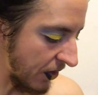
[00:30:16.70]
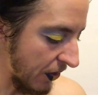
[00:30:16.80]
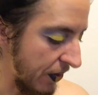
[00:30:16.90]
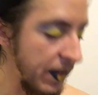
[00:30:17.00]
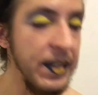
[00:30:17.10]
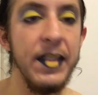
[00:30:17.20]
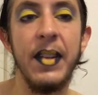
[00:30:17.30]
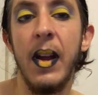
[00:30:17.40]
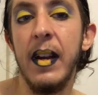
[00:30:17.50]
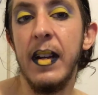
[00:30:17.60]
So this
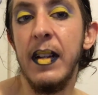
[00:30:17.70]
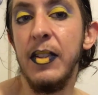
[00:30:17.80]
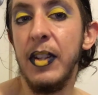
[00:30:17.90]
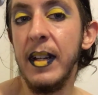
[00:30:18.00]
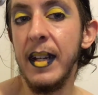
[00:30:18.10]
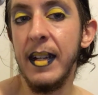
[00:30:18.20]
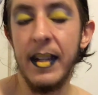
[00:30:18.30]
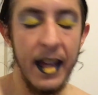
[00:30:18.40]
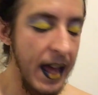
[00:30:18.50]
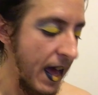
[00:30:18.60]
is our look
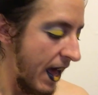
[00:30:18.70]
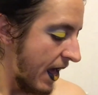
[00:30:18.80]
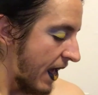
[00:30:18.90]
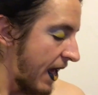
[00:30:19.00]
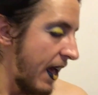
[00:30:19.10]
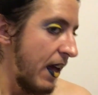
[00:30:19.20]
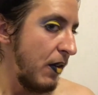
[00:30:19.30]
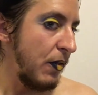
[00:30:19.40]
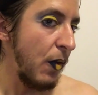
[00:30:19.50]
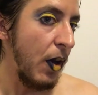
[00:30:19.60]

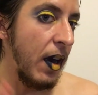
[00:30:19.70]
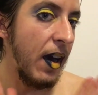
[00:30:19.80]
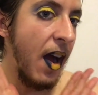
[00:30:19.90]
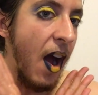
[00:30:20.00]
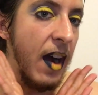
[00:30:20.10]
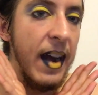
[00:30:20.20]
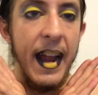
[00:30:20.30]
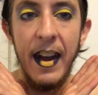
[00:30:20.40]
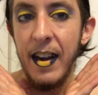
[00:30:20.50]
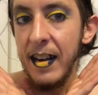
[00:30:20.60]
for our
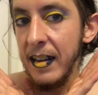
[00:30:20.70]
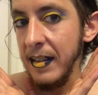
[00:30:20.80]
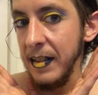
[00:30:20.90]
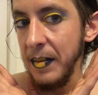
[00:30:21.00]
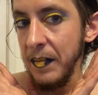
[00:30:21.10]
air